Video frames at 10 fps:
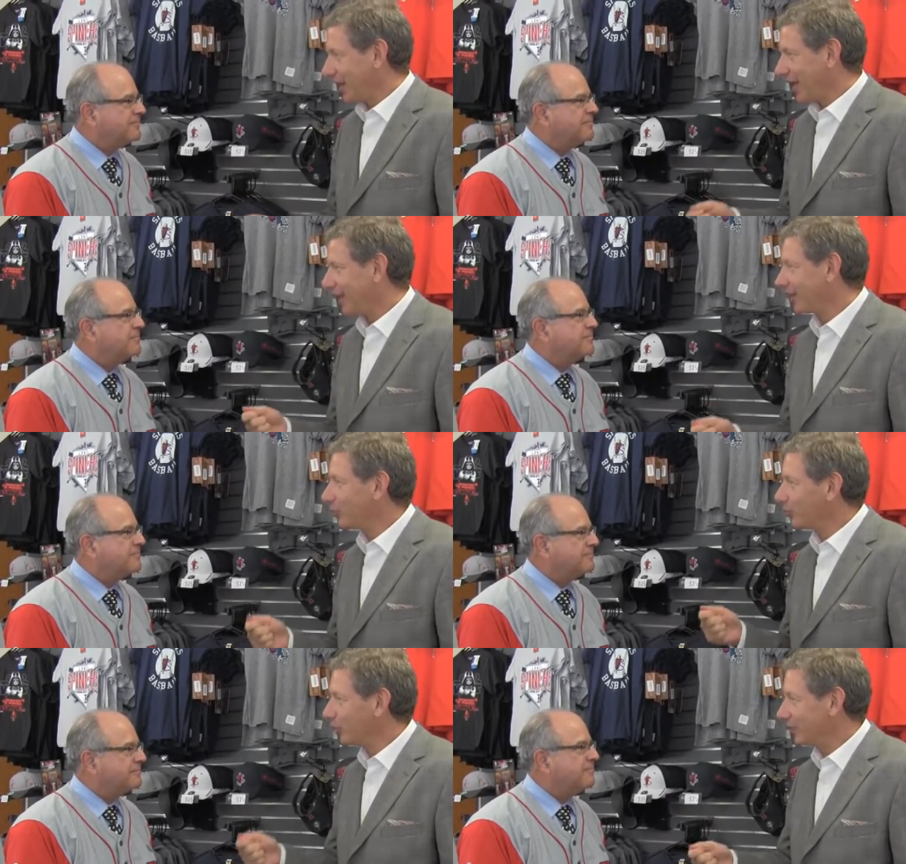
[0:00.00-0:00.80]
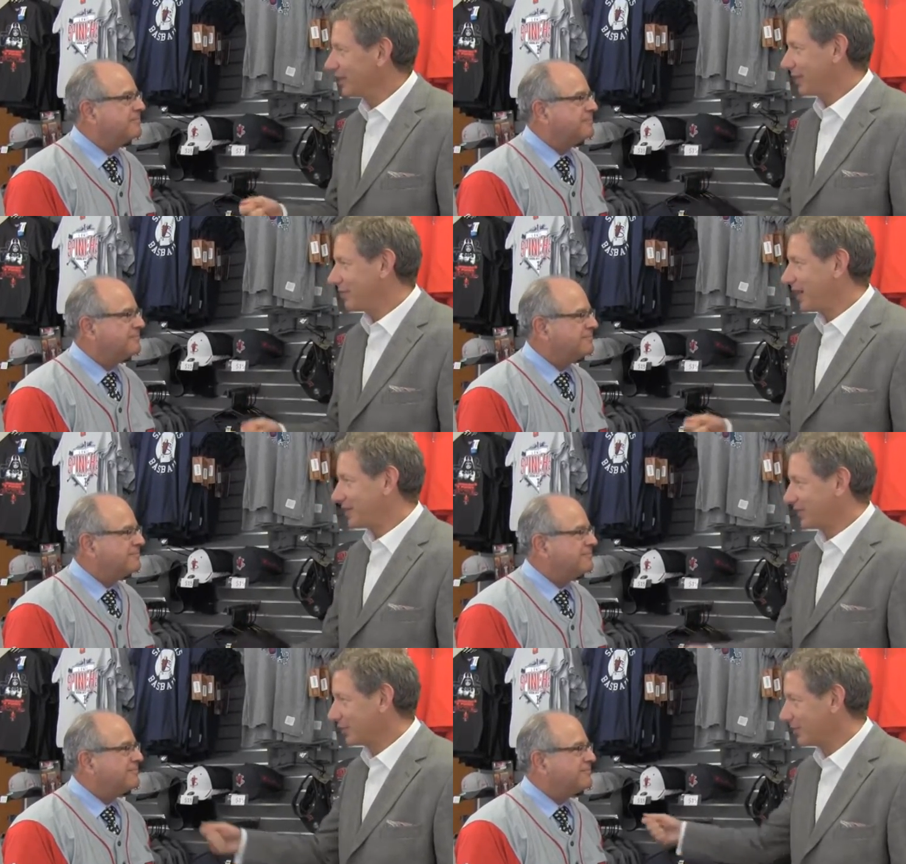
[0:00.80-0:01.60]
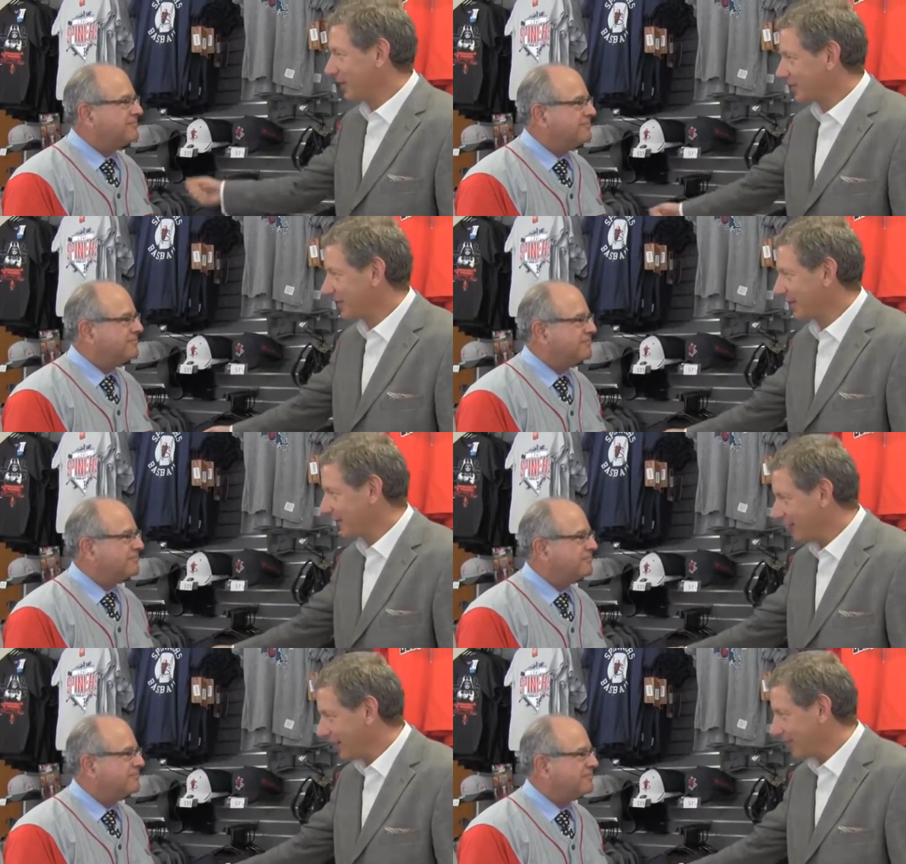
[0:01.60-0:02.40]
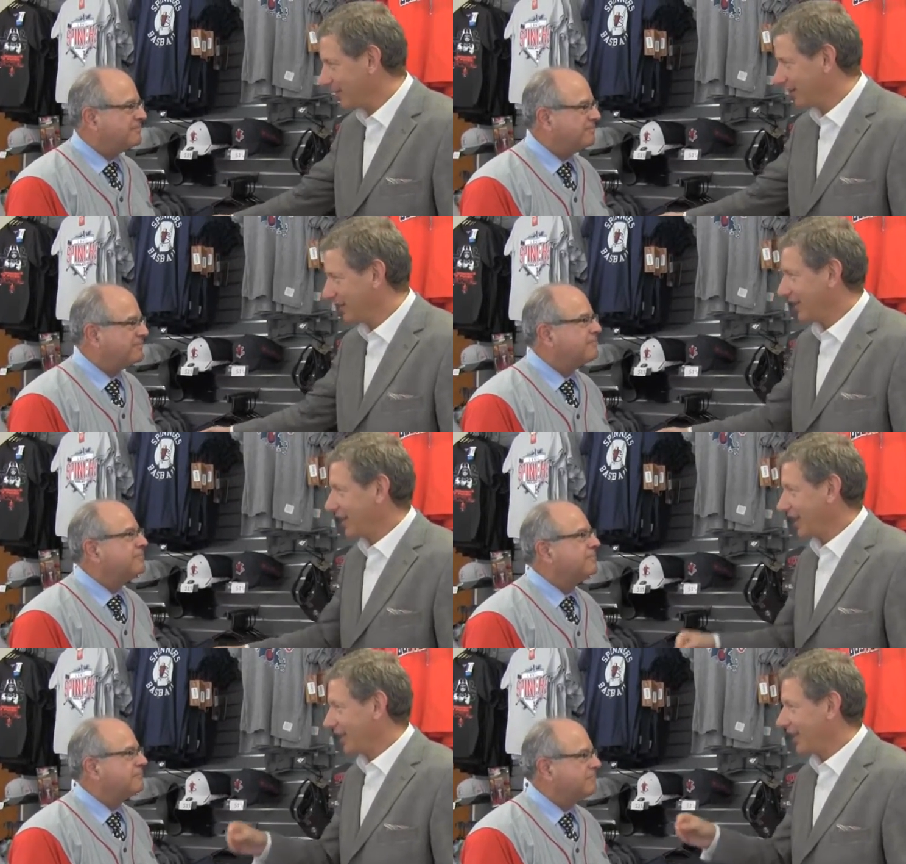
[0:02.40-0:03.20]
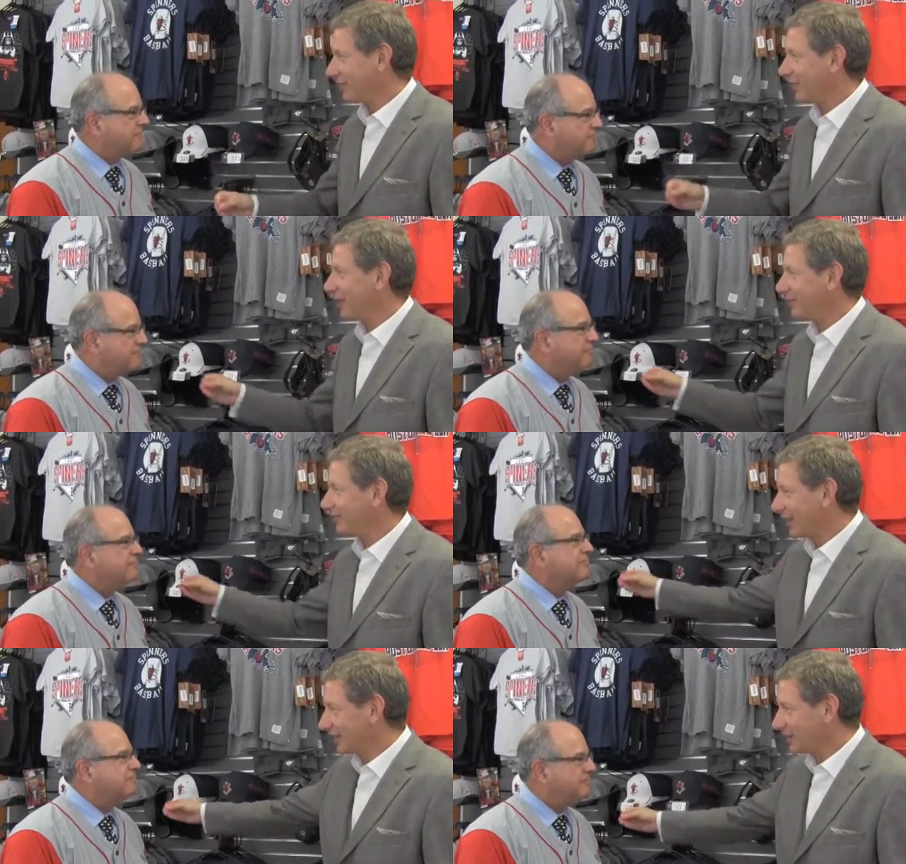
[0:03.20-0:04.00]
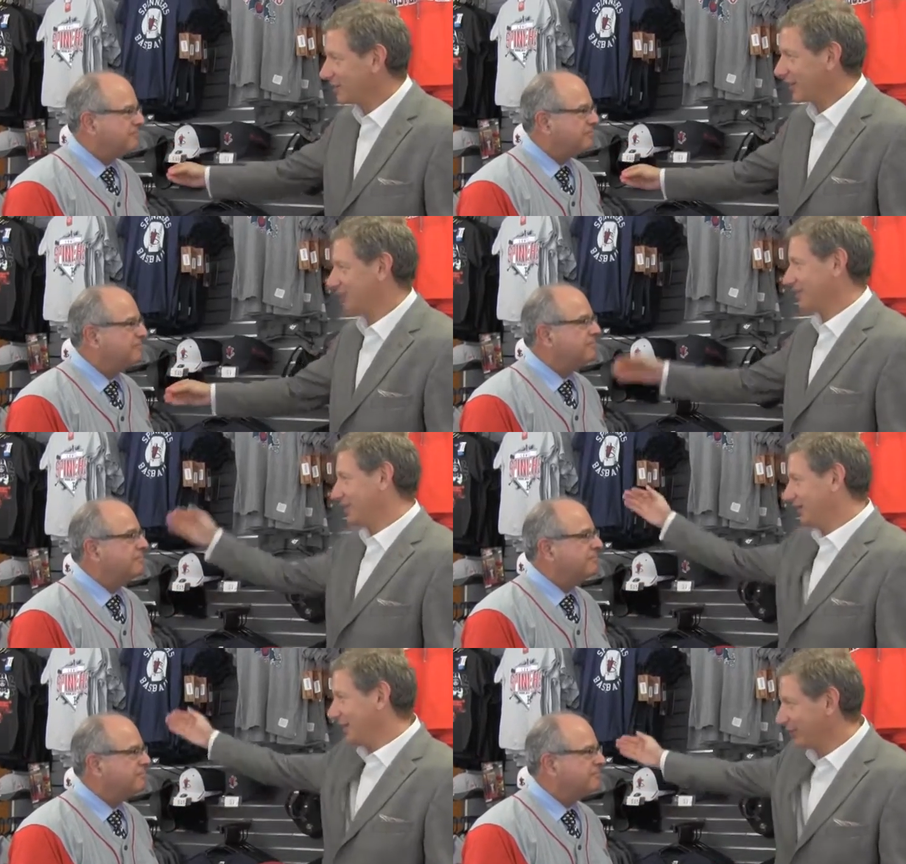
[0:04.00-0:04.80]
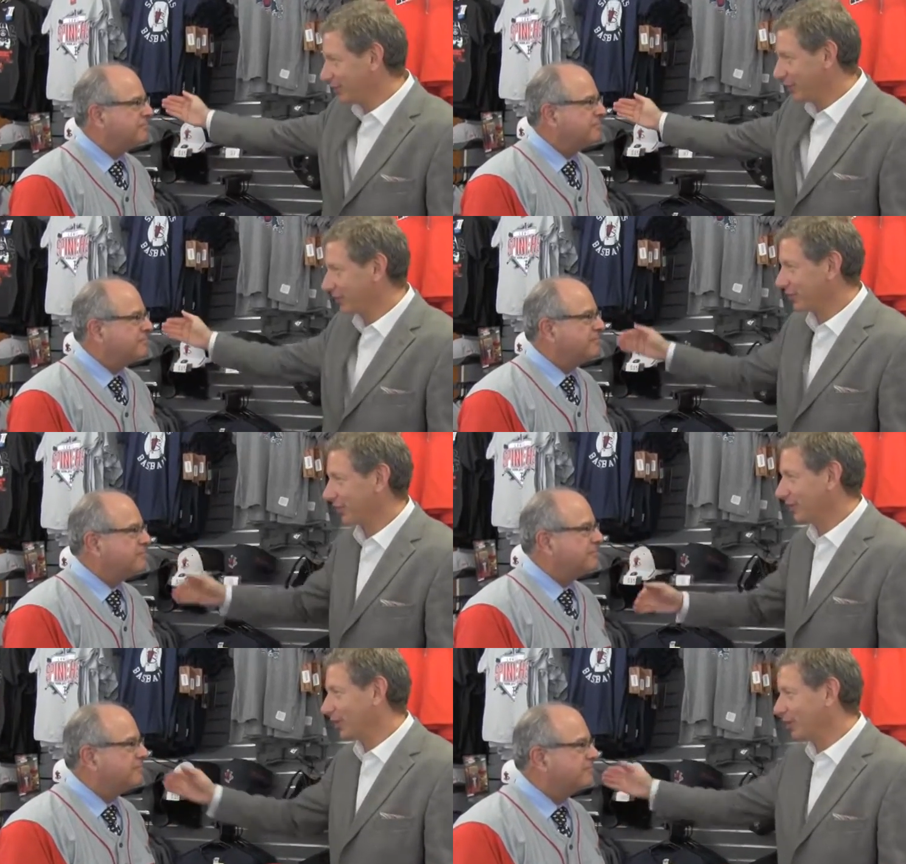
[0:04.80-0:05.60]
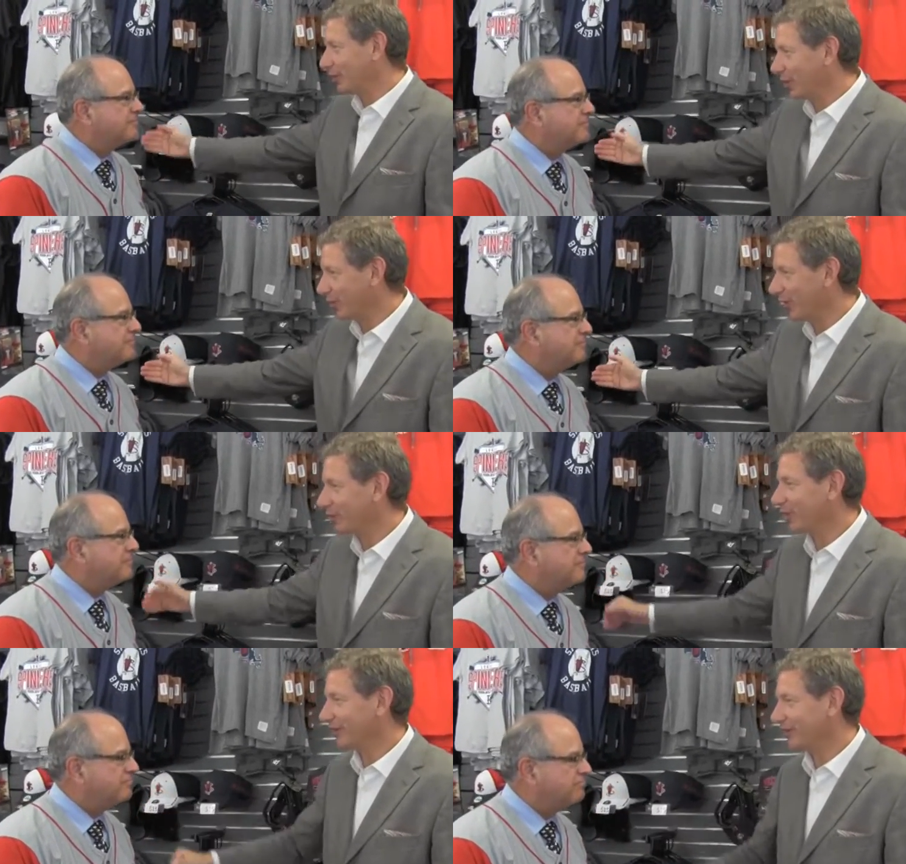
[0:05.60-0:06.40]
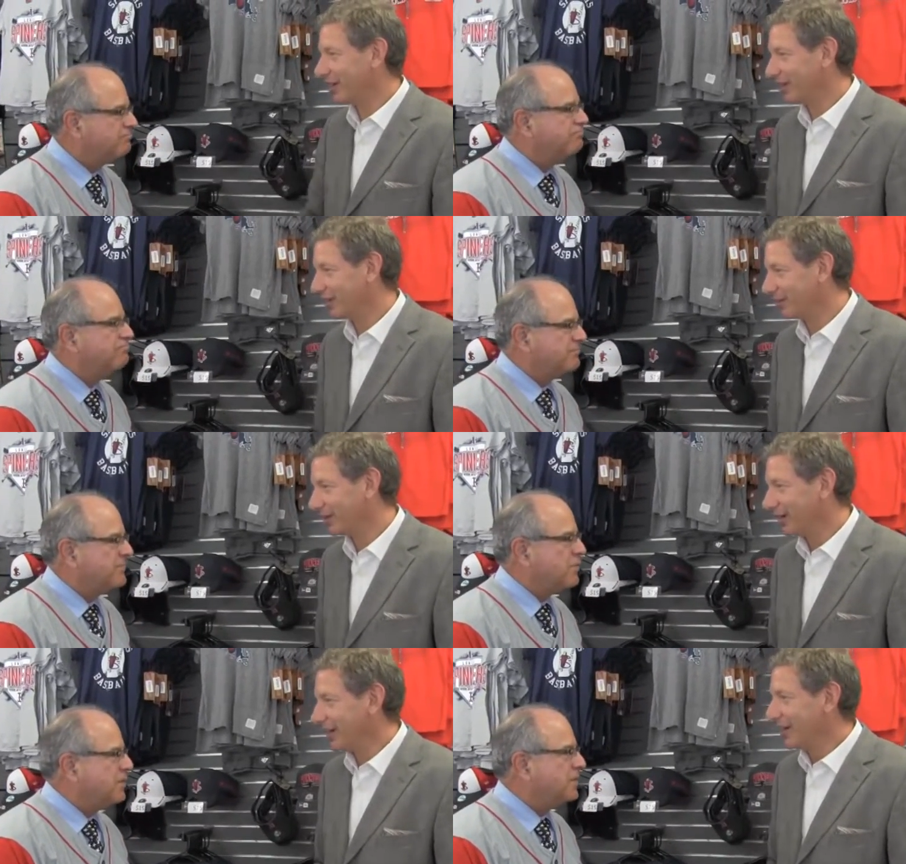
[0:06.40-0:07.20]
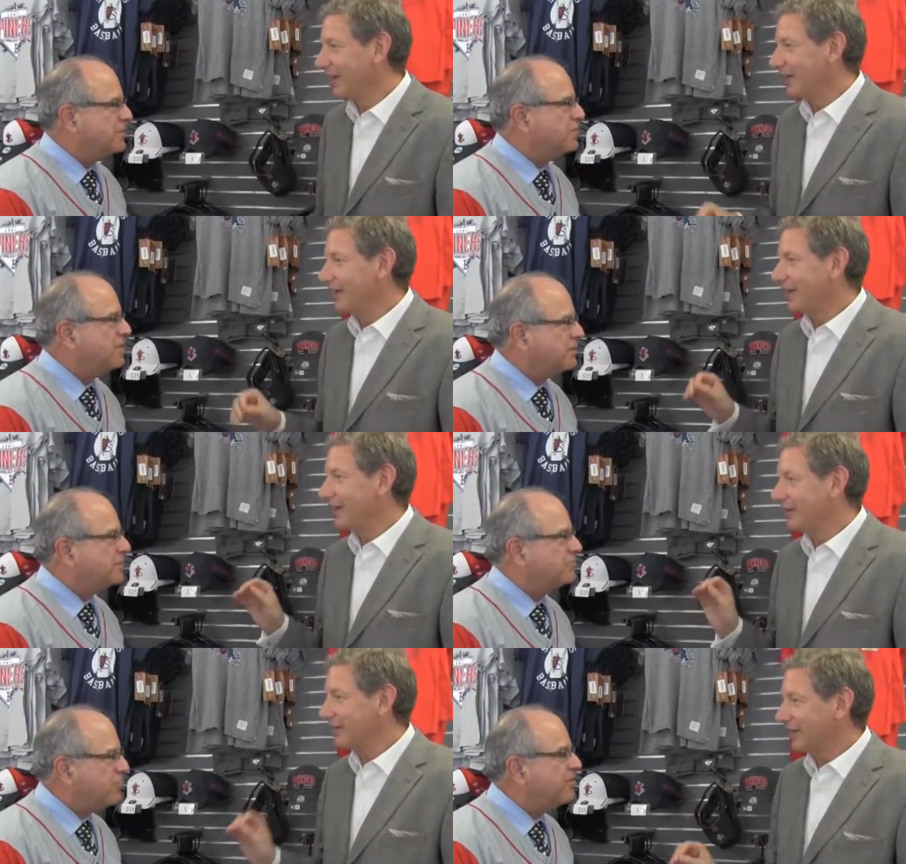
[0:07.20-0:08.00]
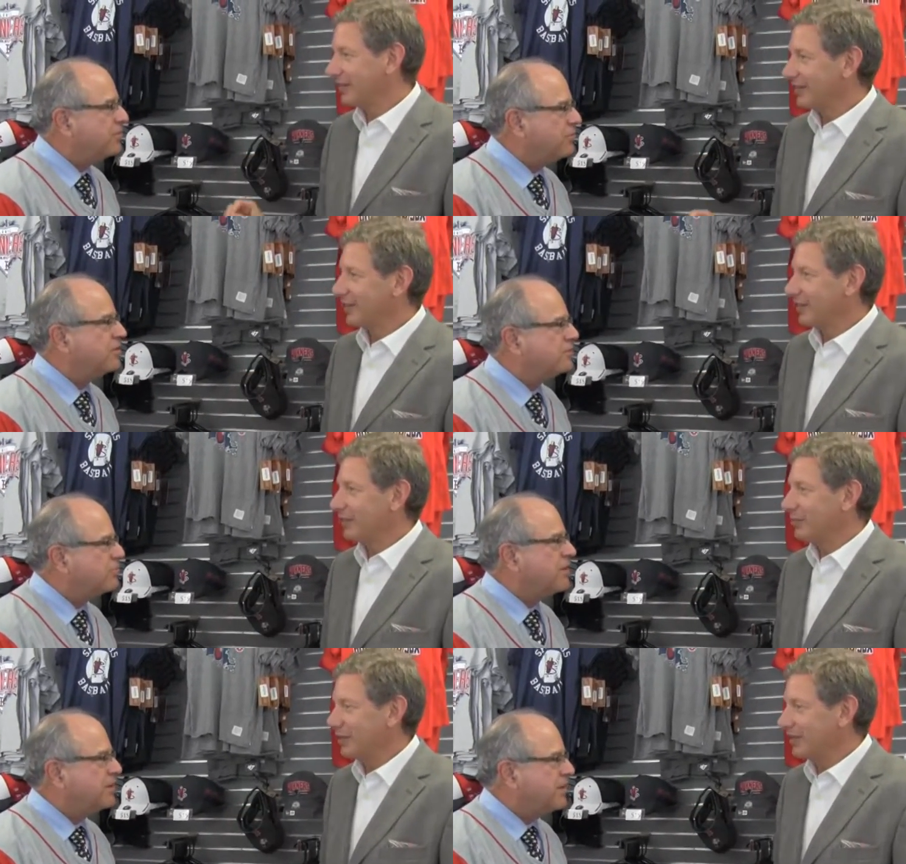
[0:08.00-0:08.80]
Speaker 1: And I hope one day to pass the spinners on to them and have them take the spinners even further than what, where we will have taken them. Well, that's a great, great thought, great but